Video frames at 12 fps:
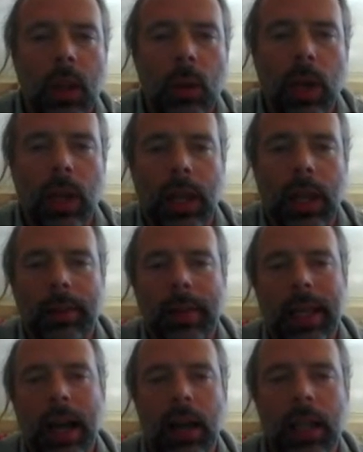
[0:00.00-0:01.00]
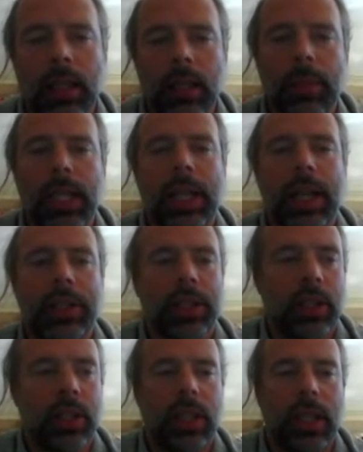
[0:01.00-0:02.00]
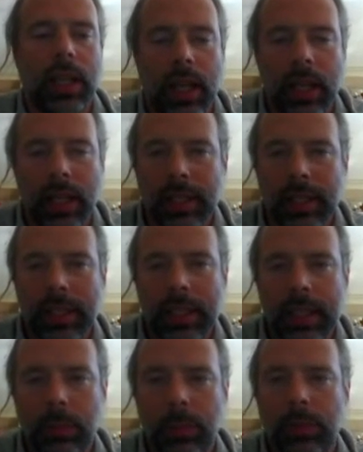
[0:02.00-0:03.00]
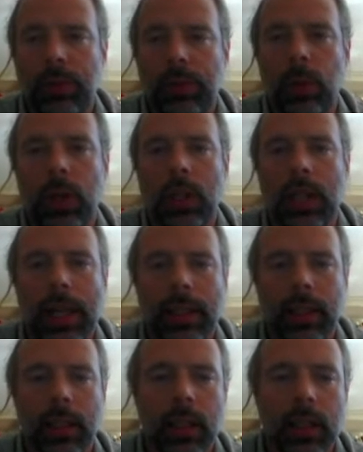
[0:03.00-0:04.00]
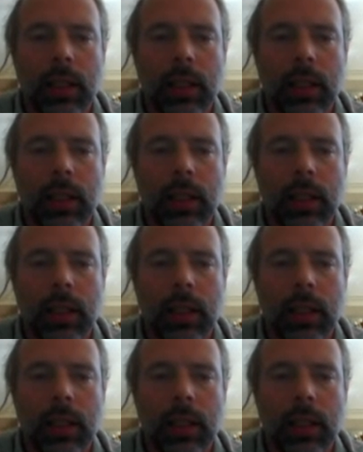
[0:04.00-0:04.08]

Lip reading: well, Unlimited actually existed before Classic,